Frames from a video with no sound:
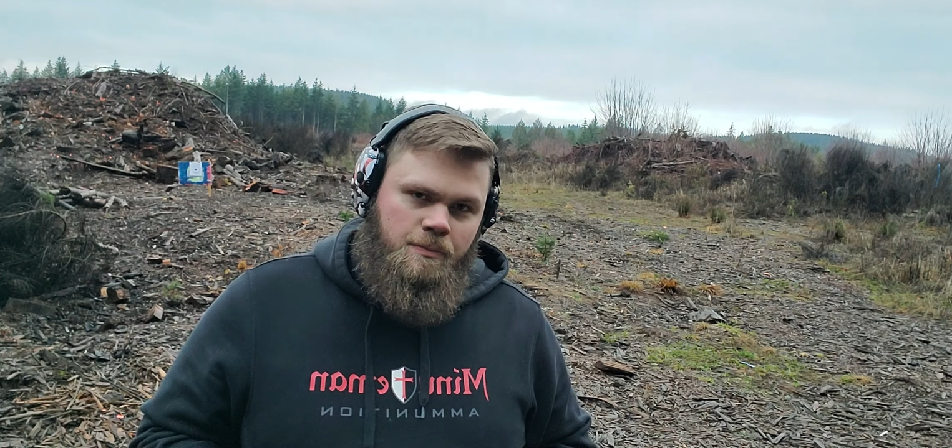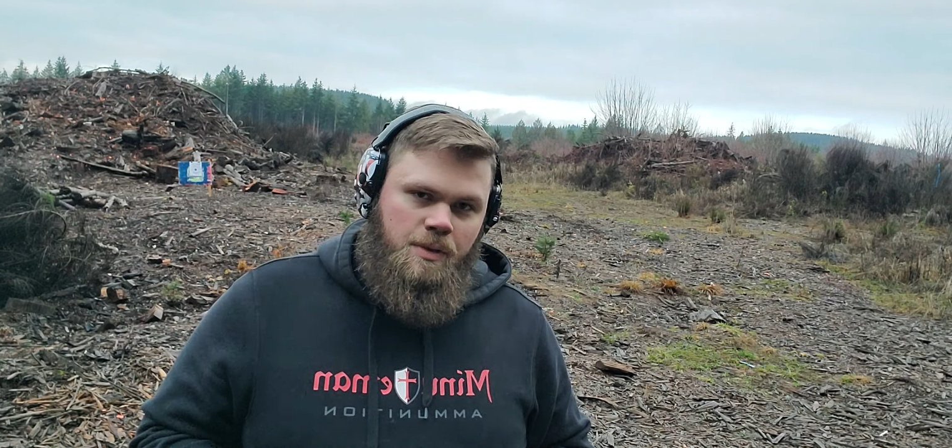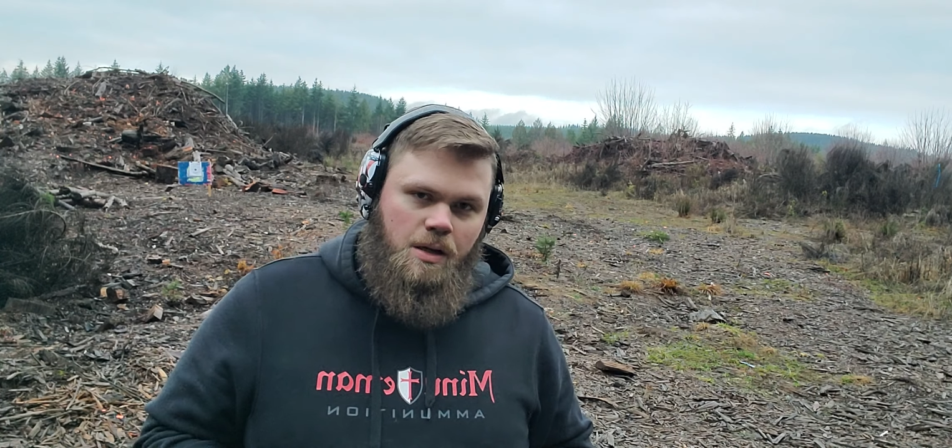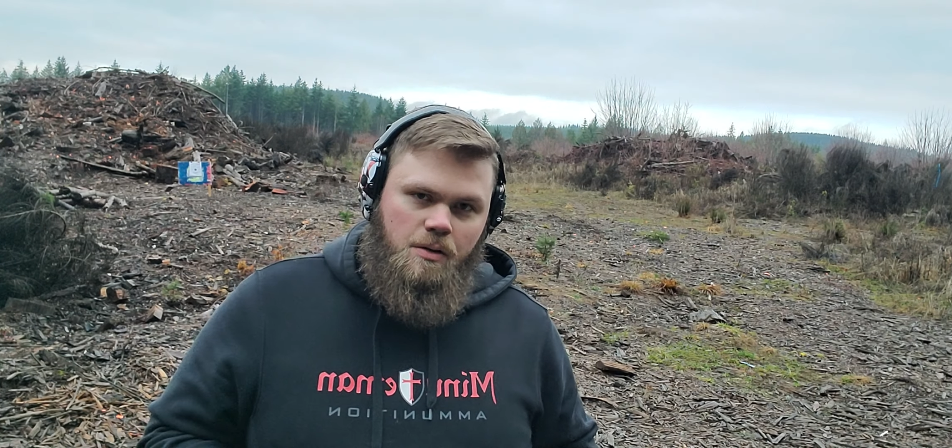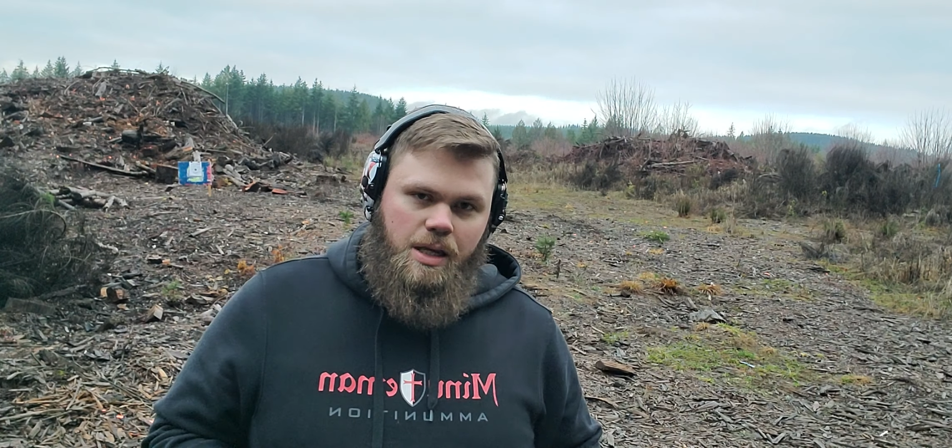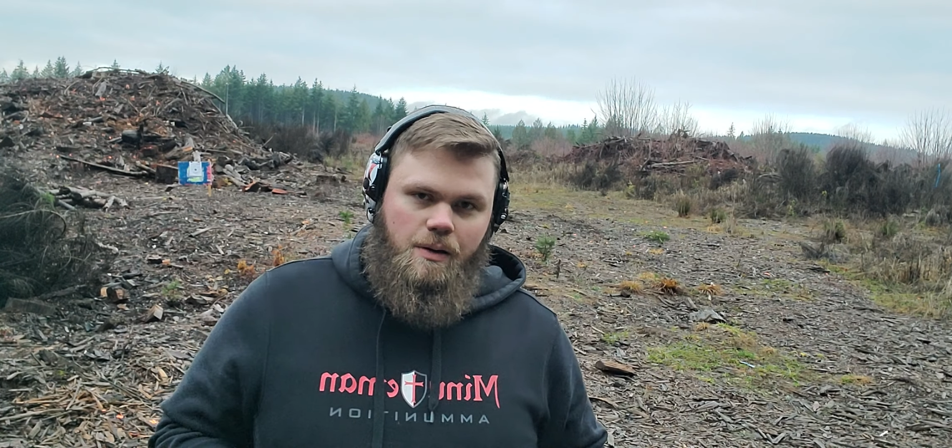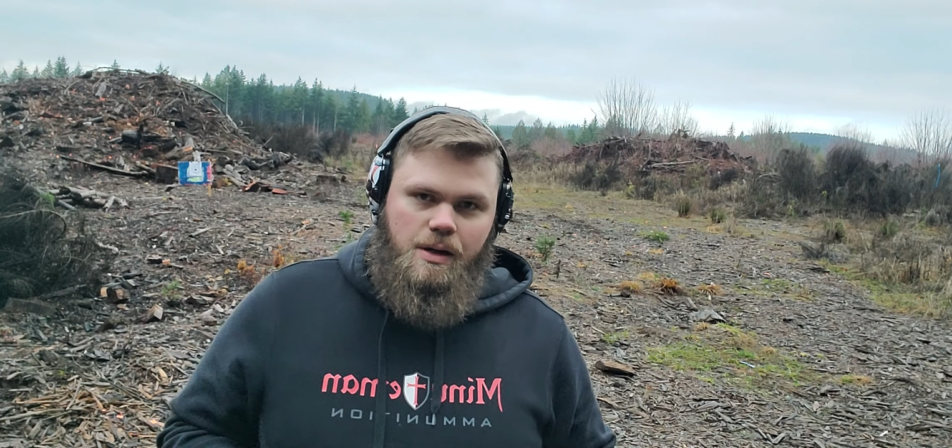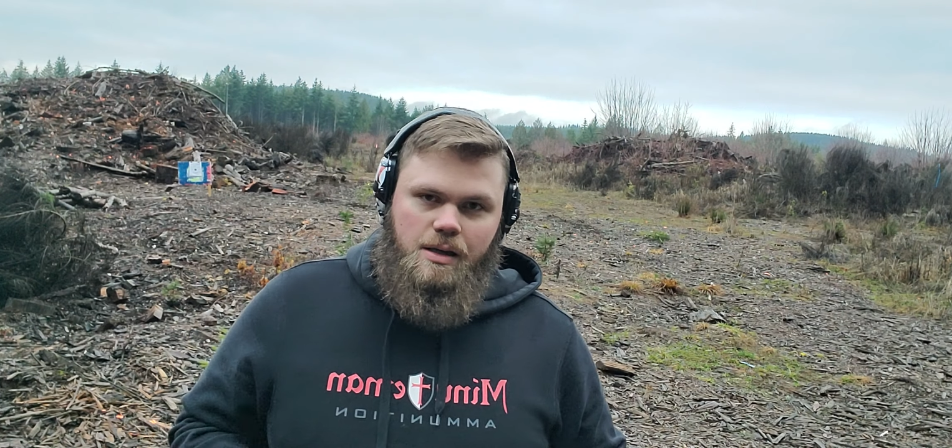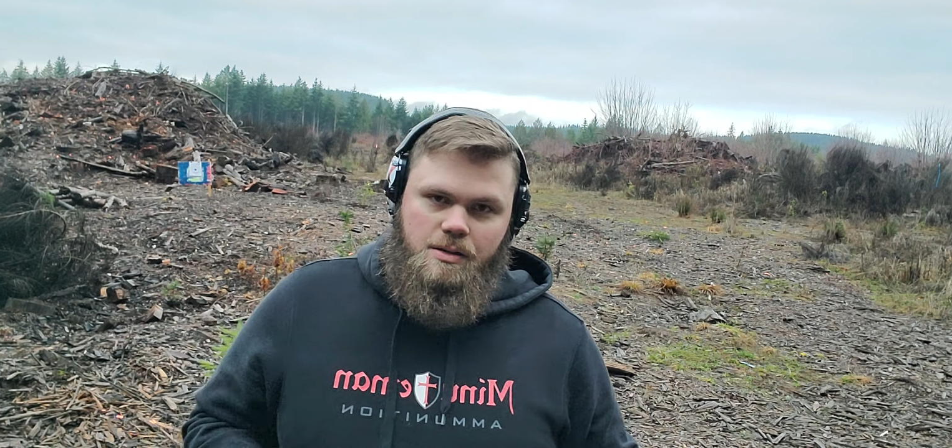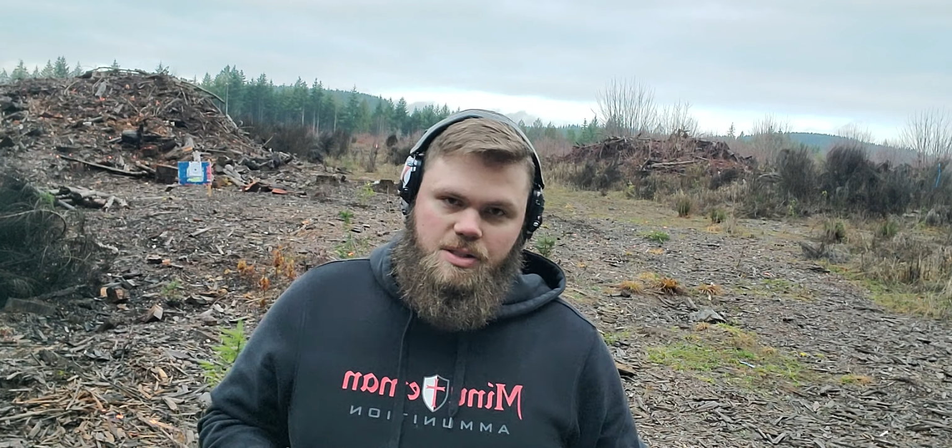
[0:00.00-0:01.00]
you know,
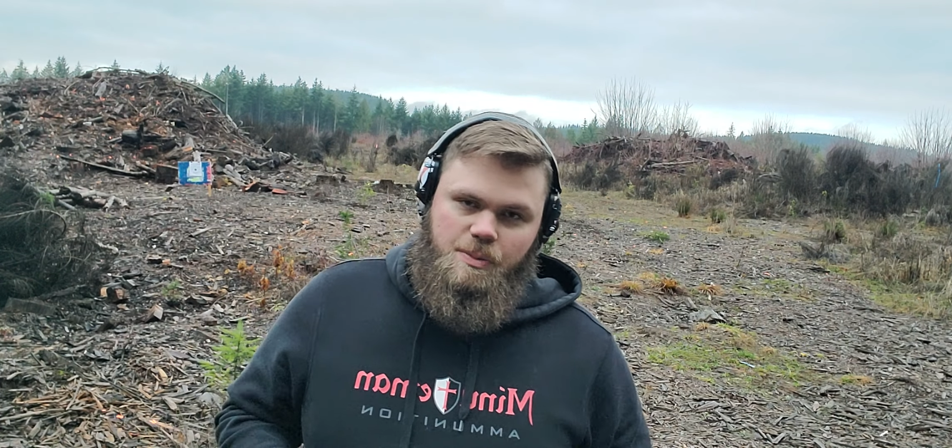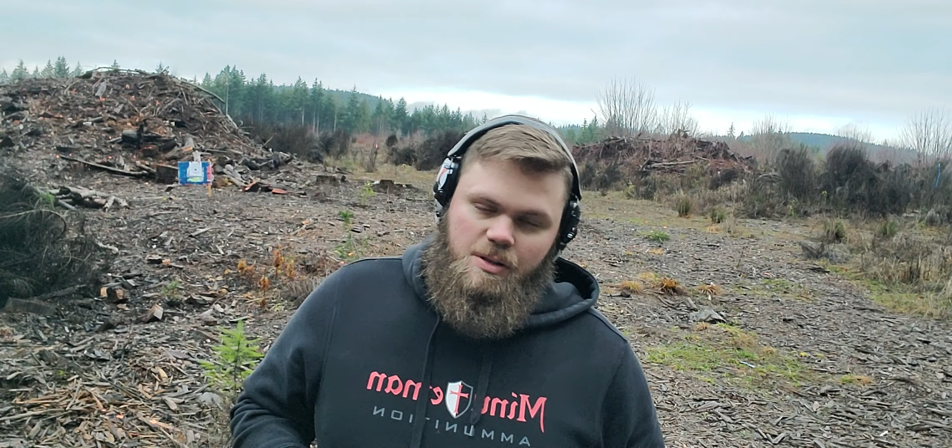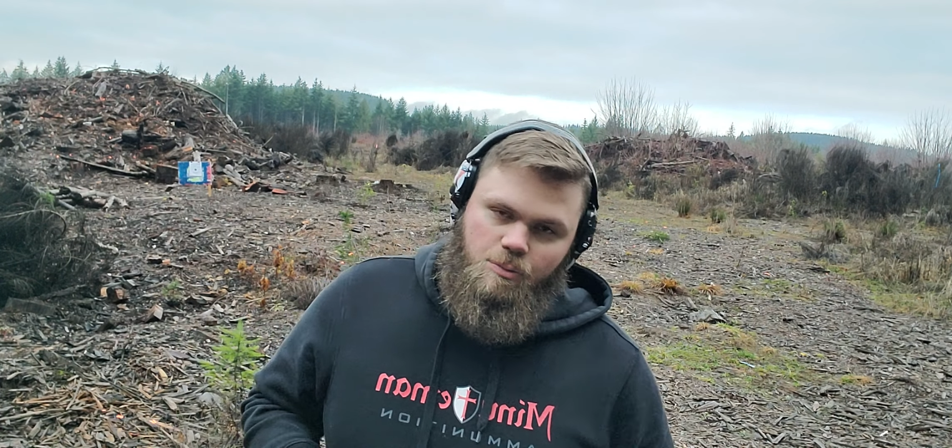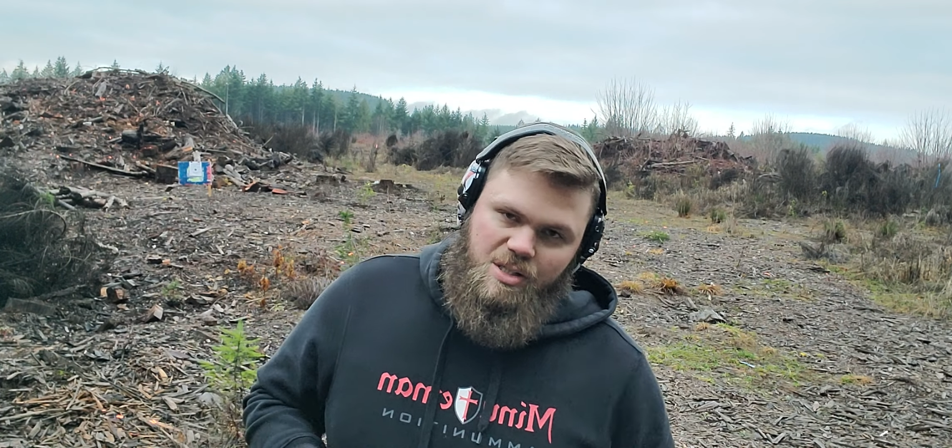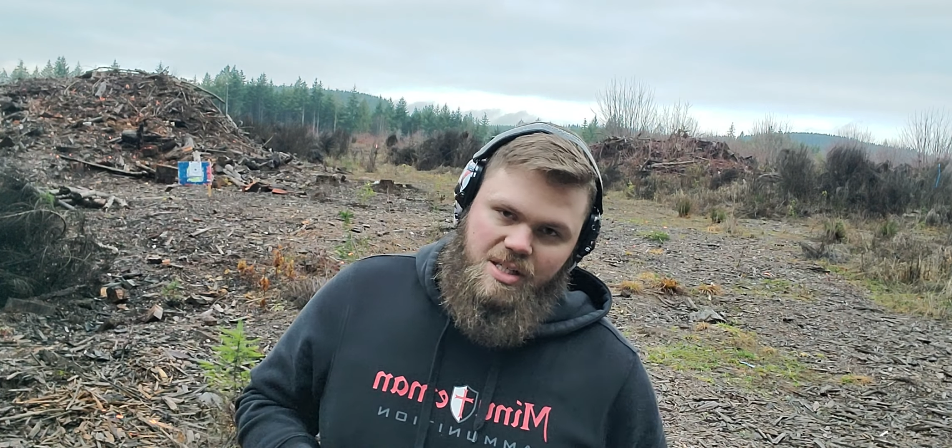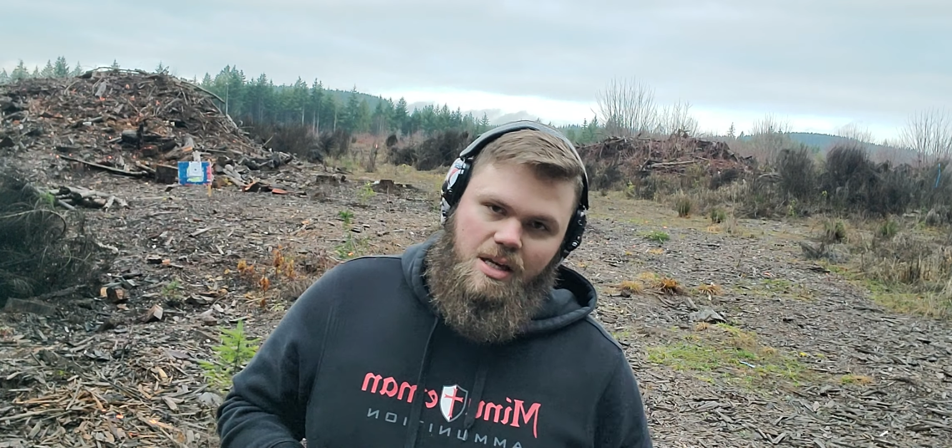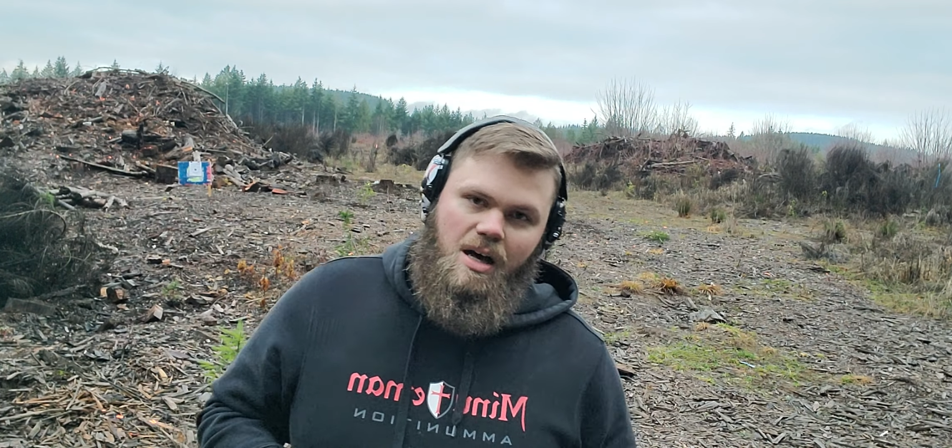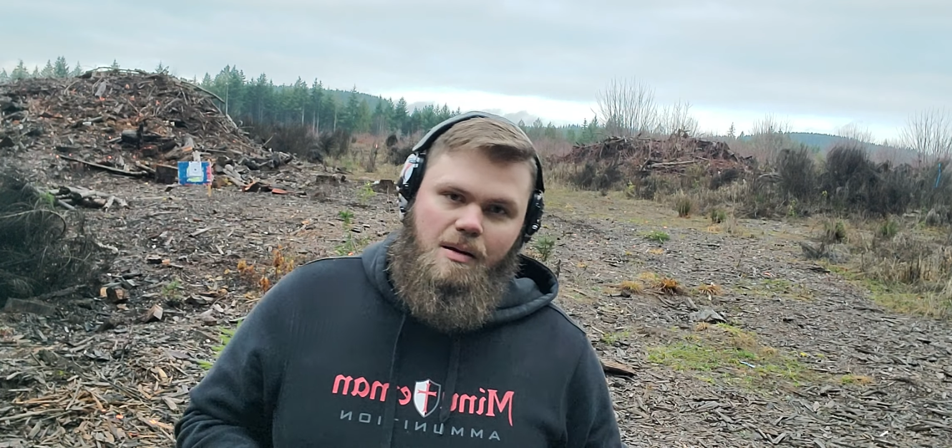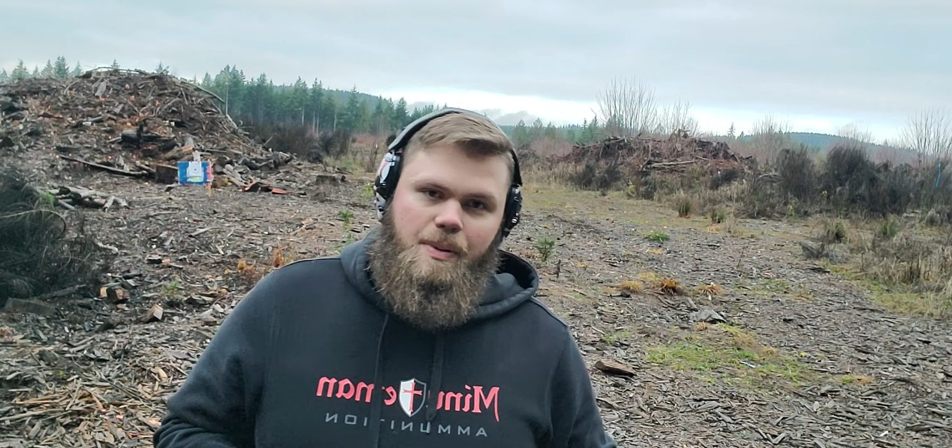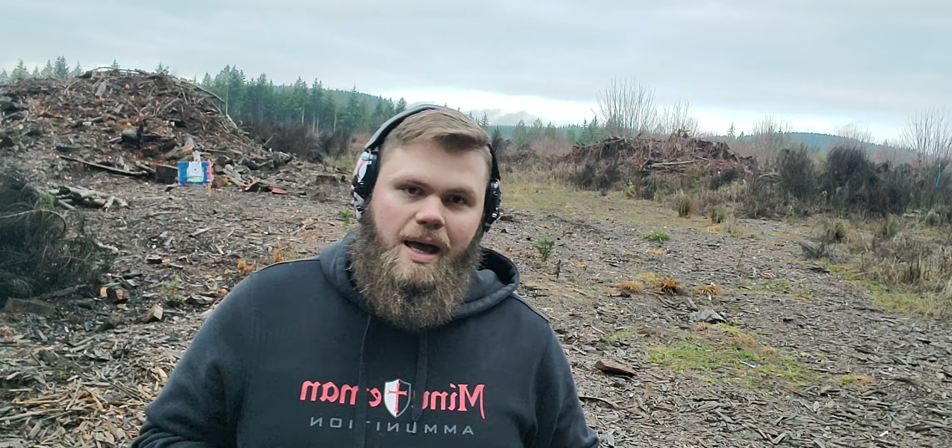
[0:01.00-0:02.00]
carry a Smuth Wesson
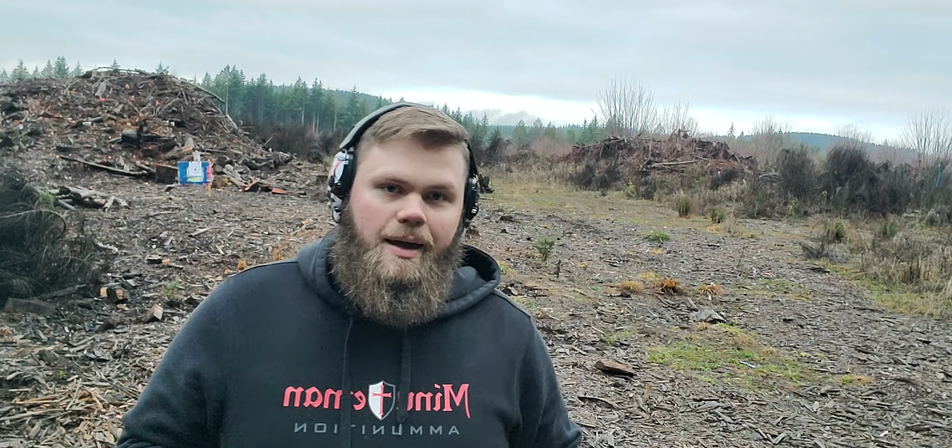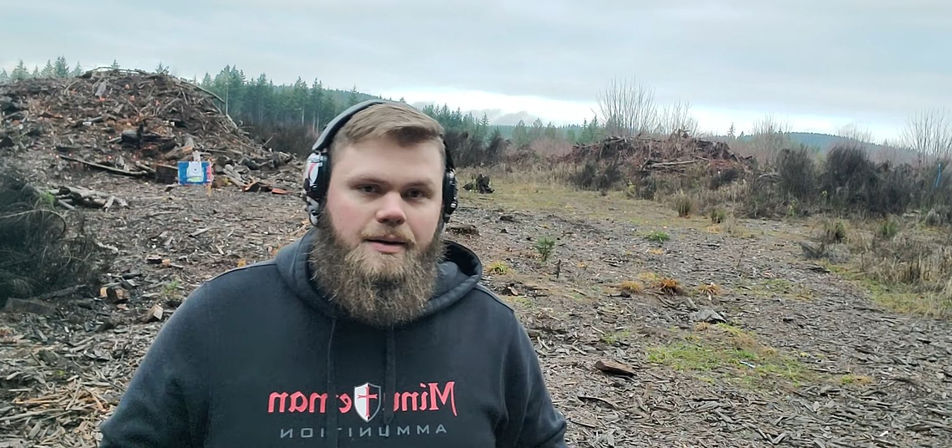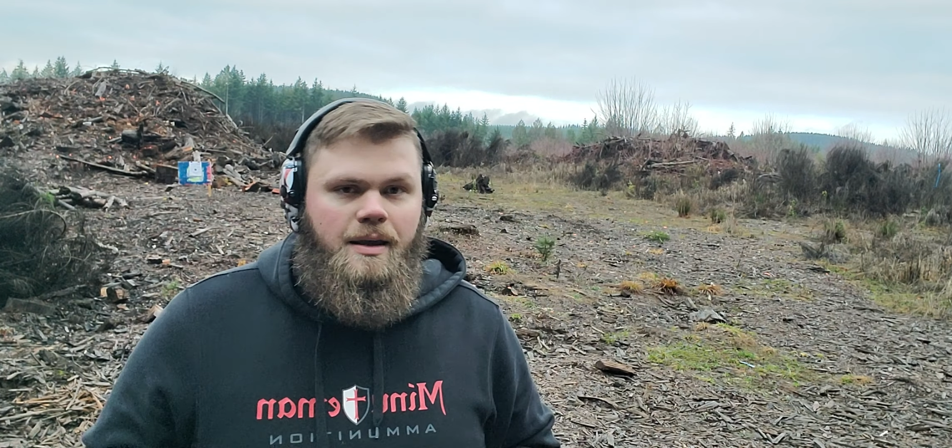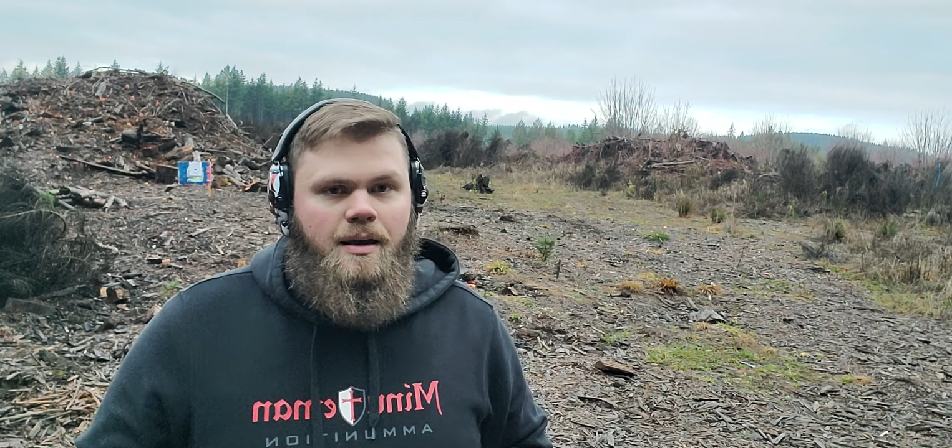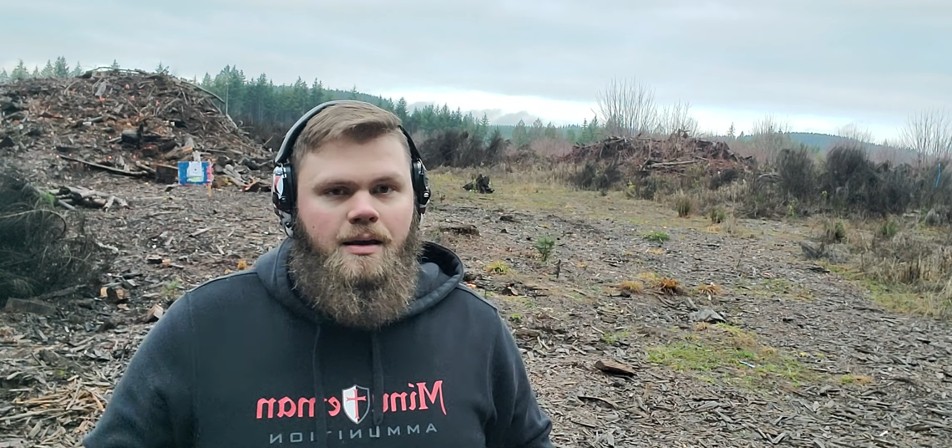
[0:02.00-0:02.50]
compact,